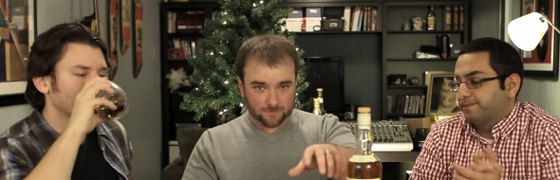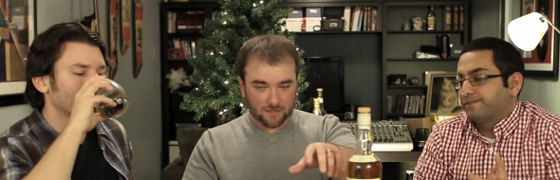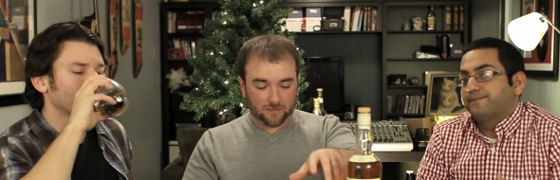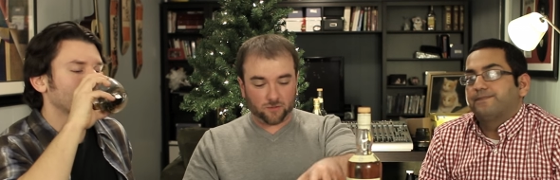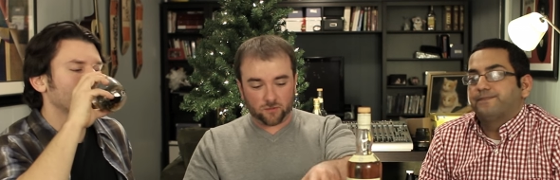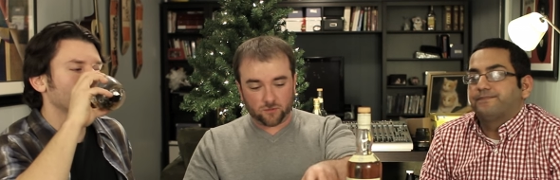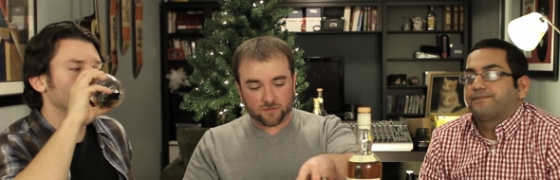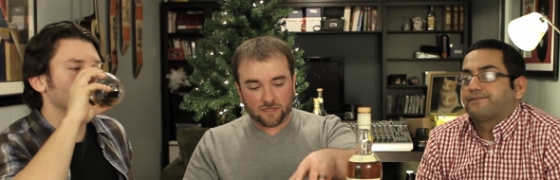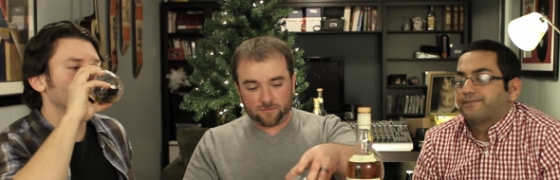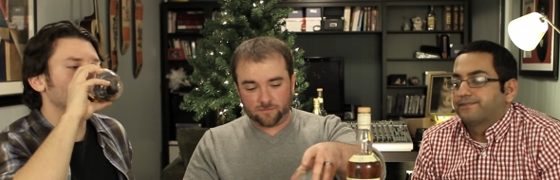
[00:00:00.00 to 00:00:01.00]
Speaker 1: It is also
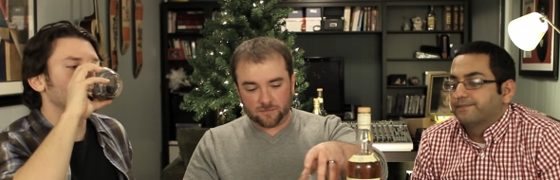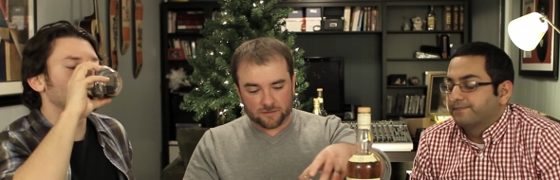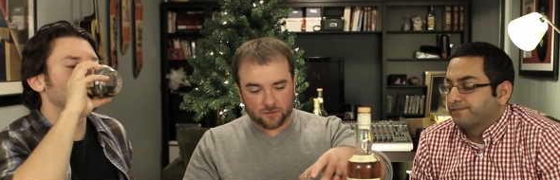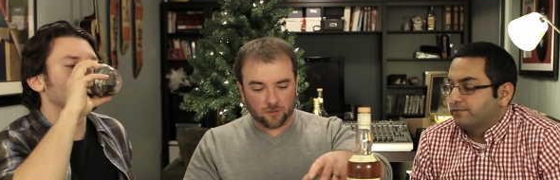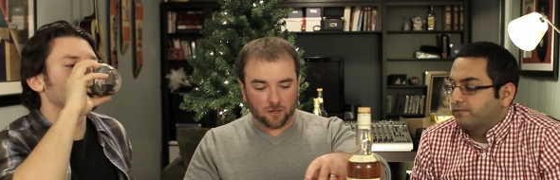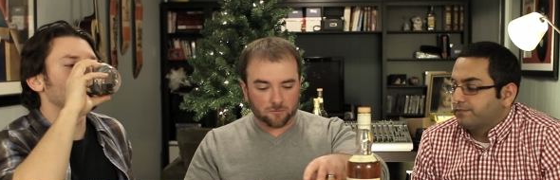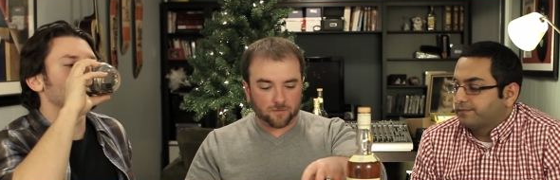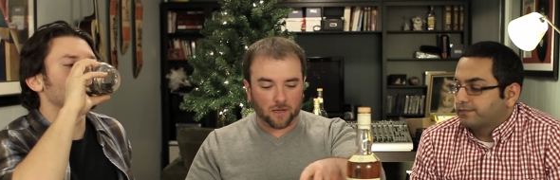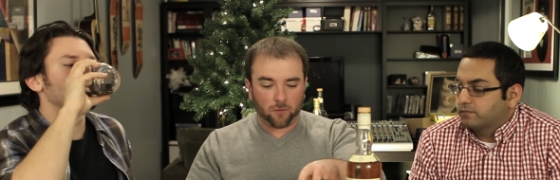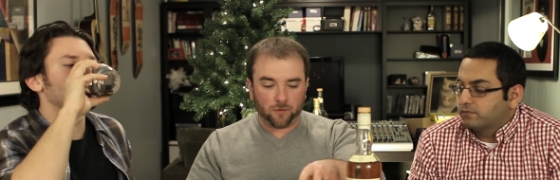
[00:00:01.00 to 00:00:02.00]
said that there are
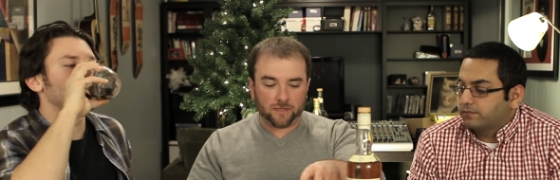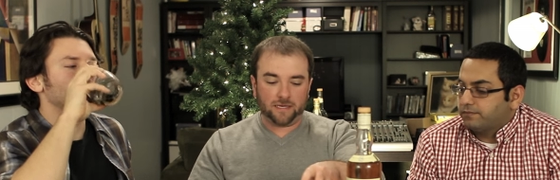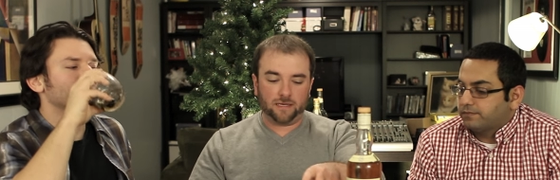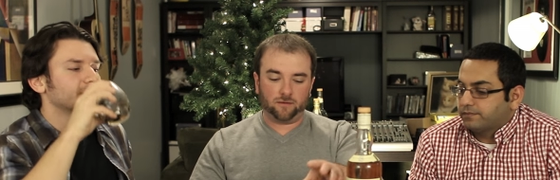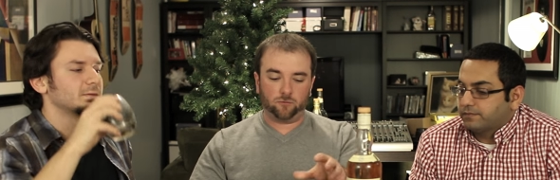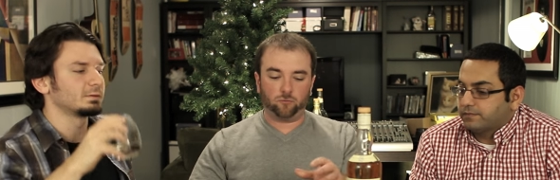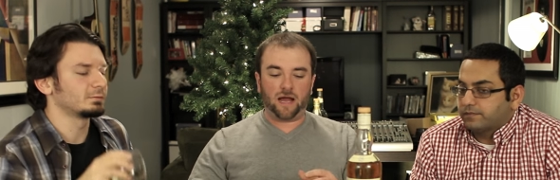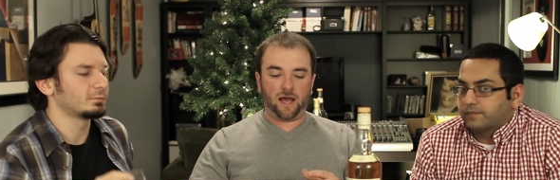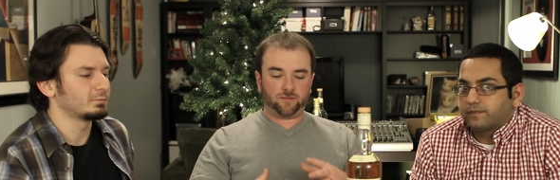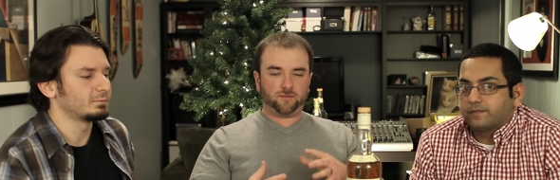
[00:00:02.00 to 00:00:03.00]
flowery and
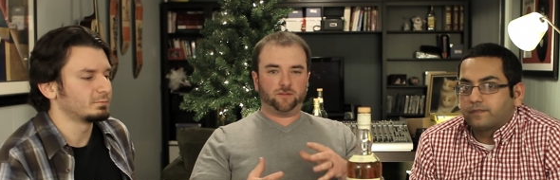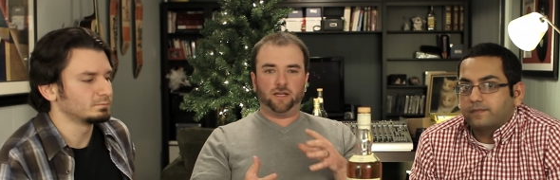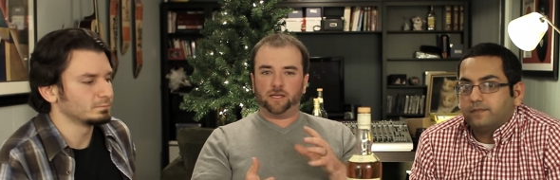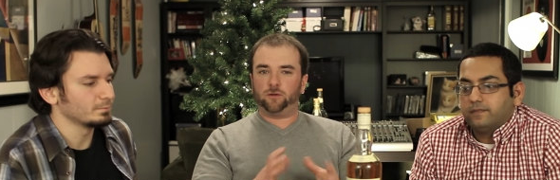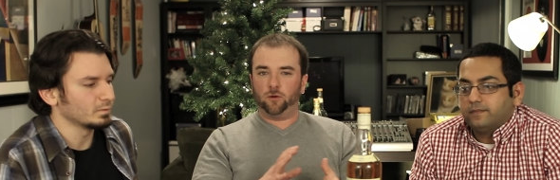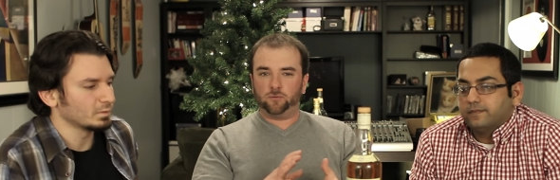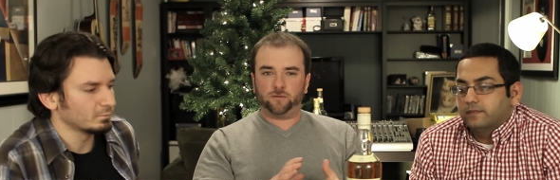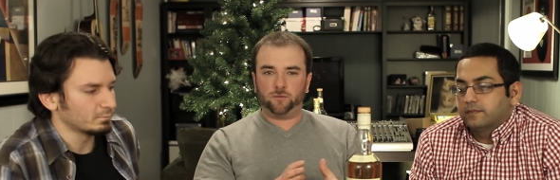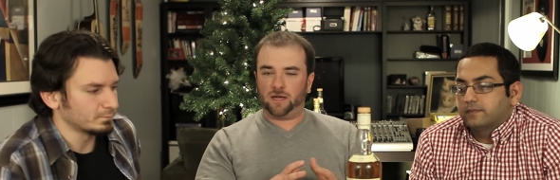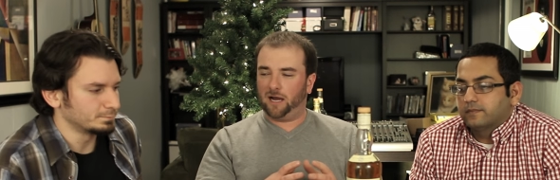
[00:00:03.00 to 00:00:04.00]
grass-like
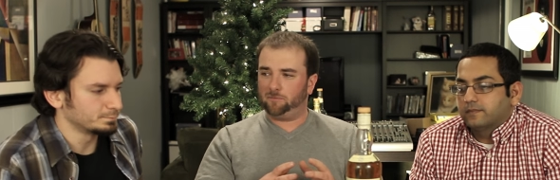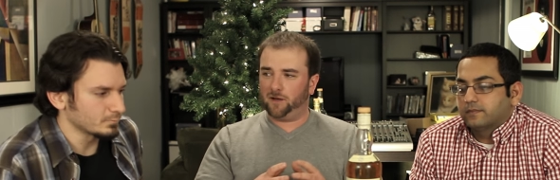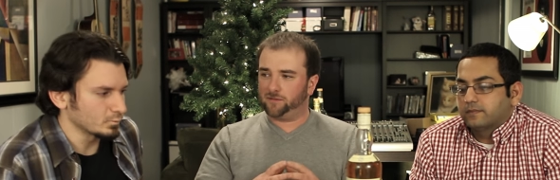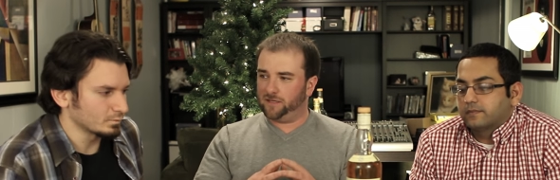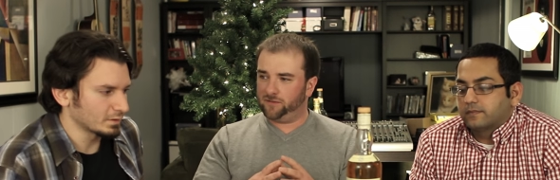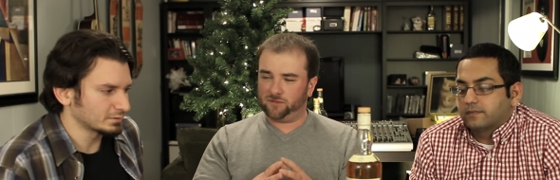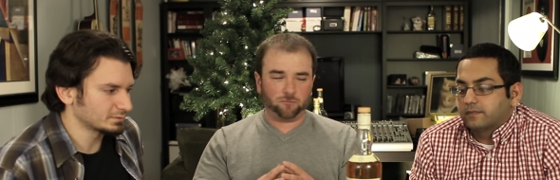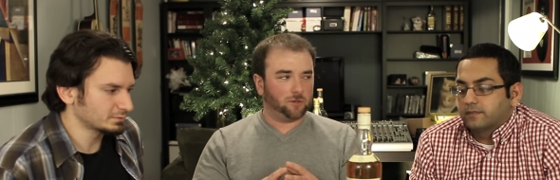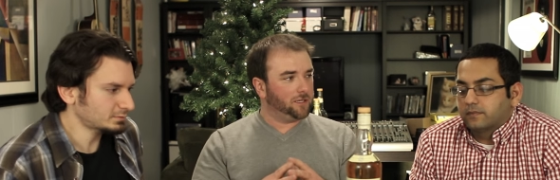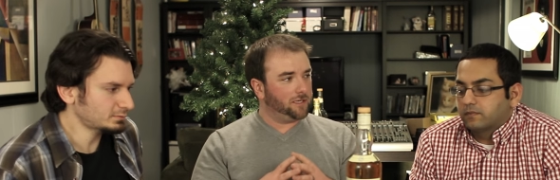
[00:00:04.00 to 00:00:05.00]
notes to it. I'm not
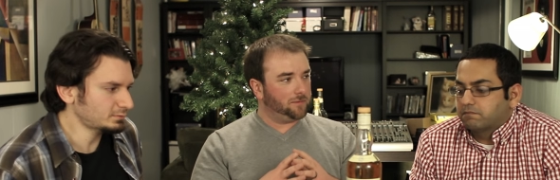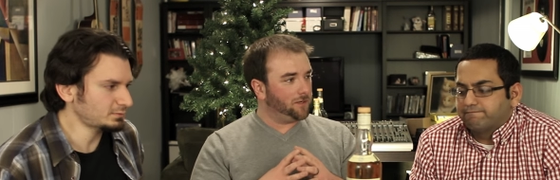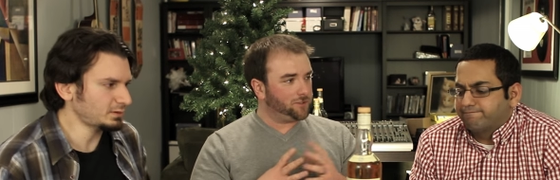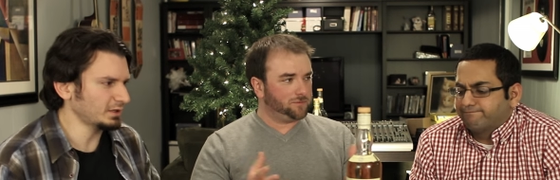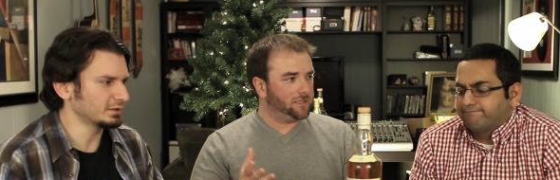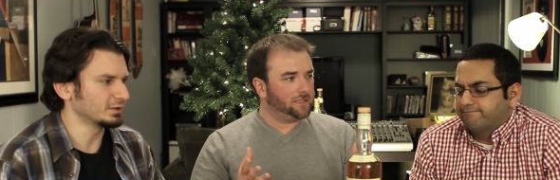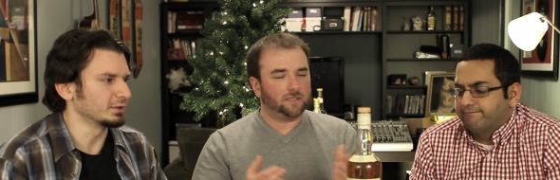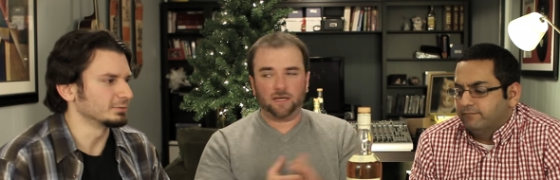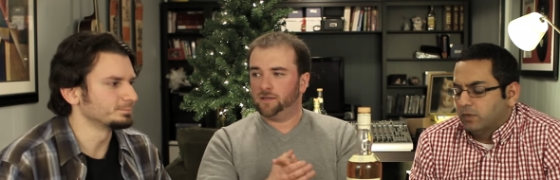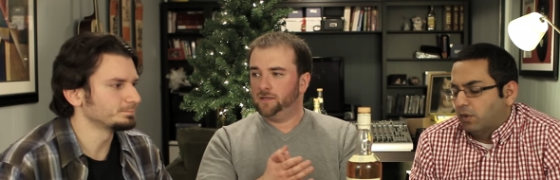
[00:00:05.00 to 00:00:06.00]
tasting really much of any
Speaker 2: no.
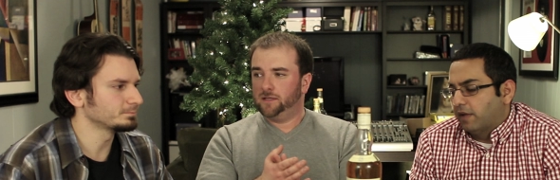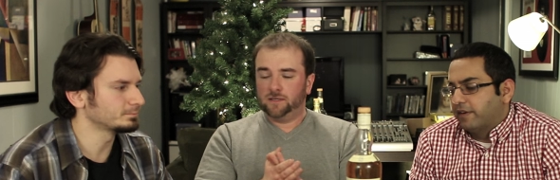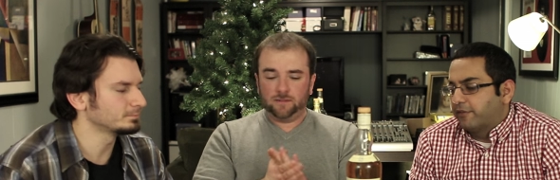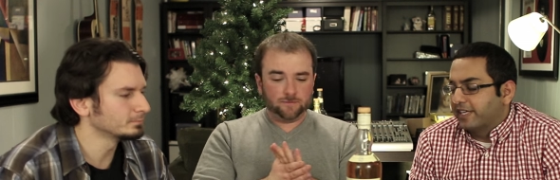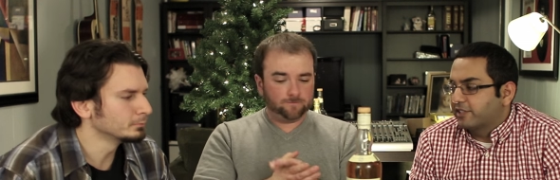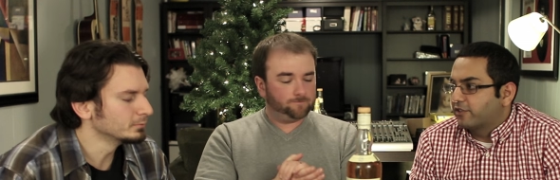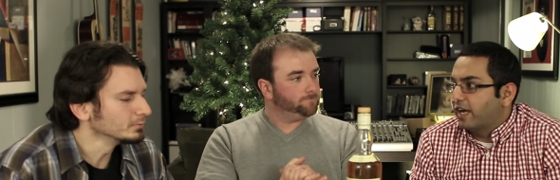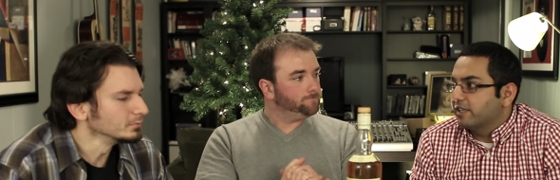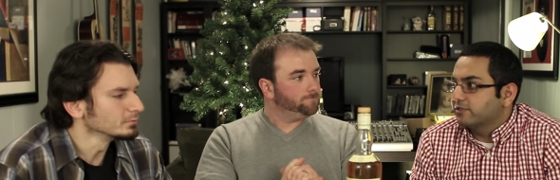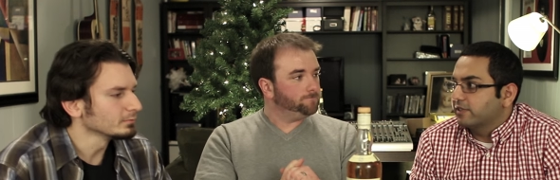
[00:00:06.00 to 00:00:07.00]
of that. Well, I've never eaten
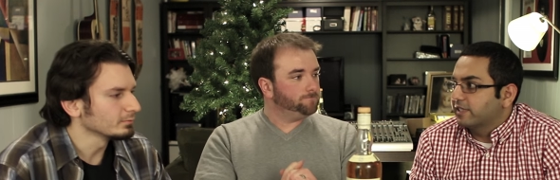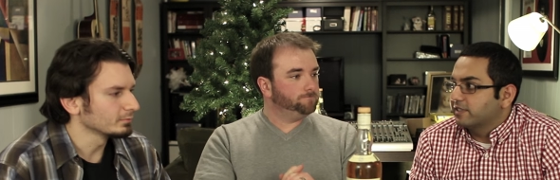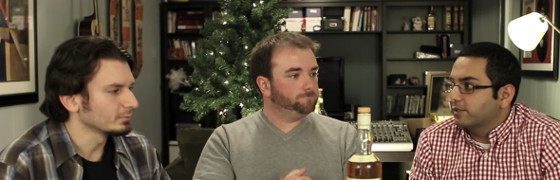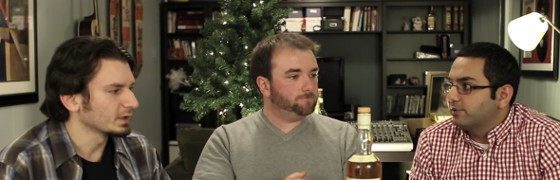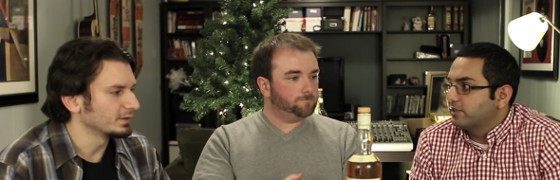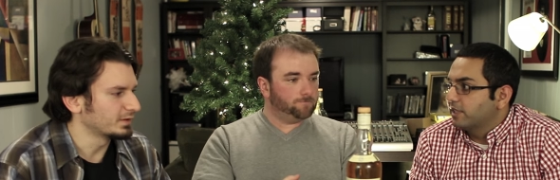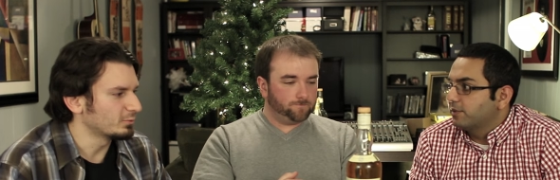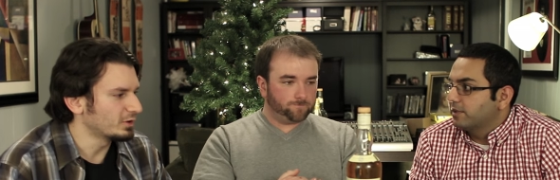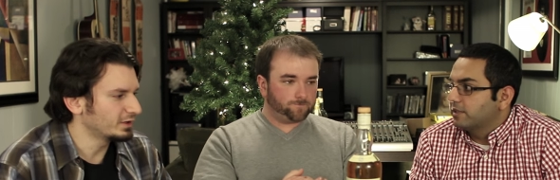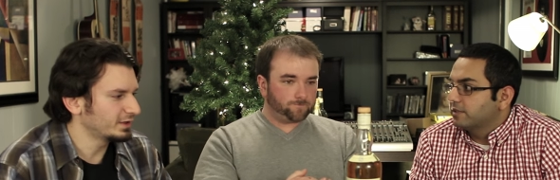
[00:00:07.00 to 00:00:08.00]
grass, so I guess I couldn't if
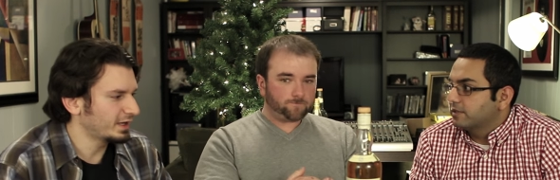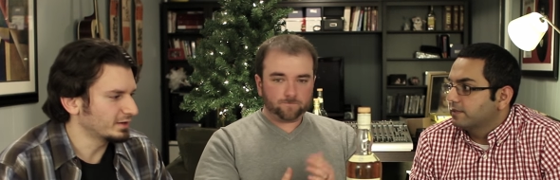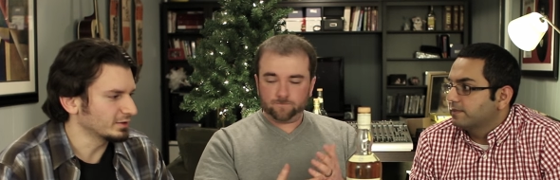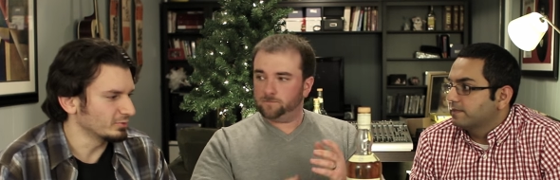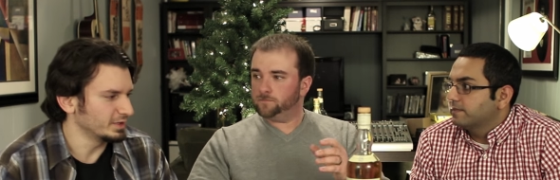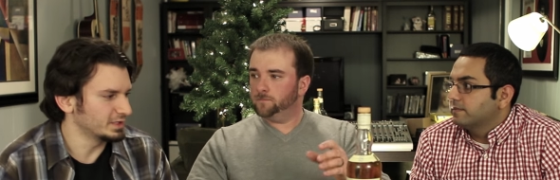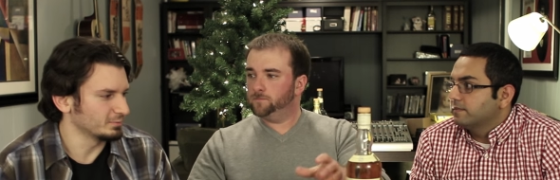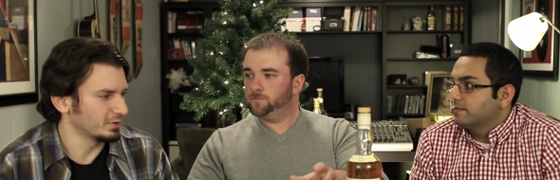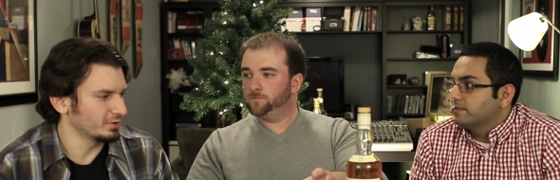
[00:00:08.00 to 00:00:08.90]
tell. If I wanted that, I'd go eat some